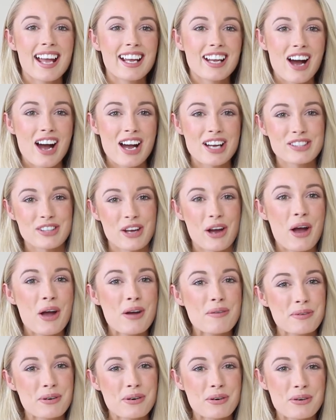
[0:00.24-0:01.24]
Hey guys, I
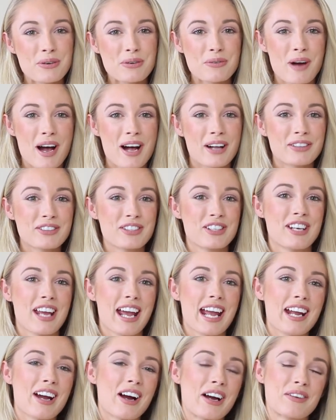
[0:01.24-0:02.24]
hope you're all well.
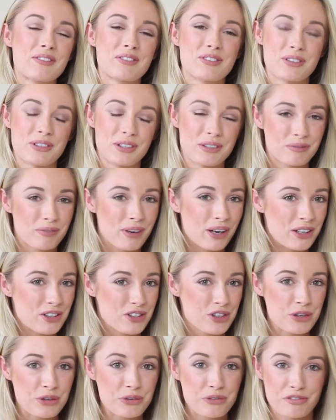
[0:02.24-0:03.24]
Today I'm doing my
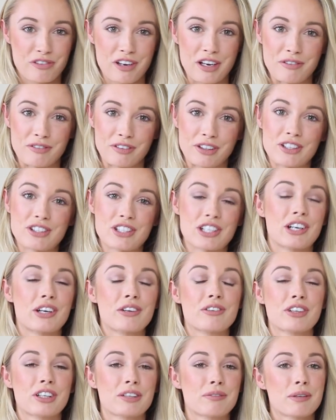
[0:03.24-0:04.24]
June favourites and
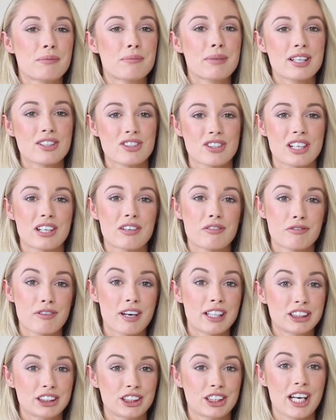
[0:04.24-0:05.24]
I'm going to be mixing
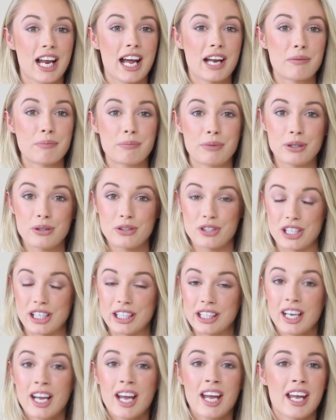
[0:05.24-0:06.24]
fashion and
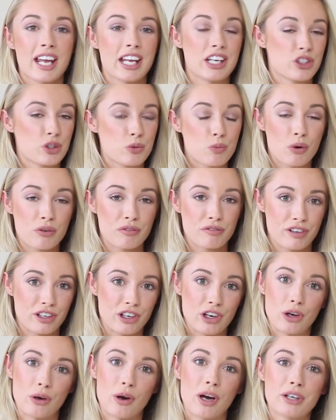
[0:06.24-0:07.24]
beauty into one
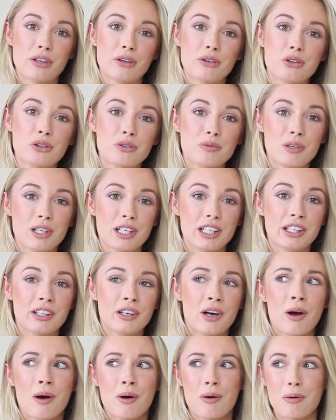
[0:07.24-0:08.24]
video. I know
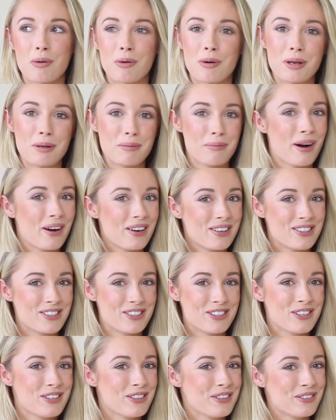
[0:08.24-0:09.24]
normally or in the
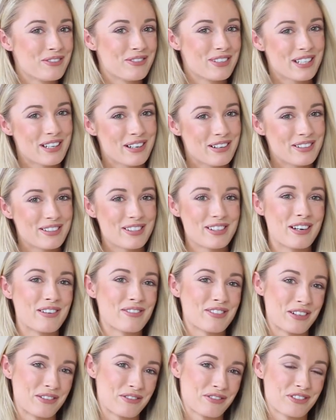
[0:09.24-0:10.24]
past two videos that
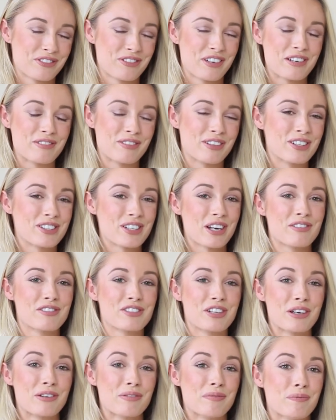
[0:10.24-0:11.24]
I've done for favourites I've
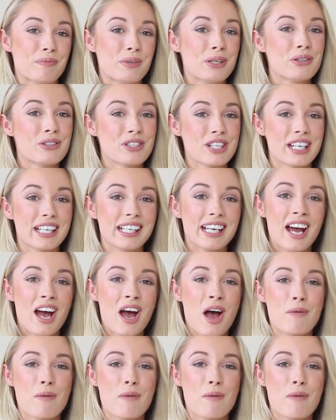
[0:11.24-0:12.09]
done beauty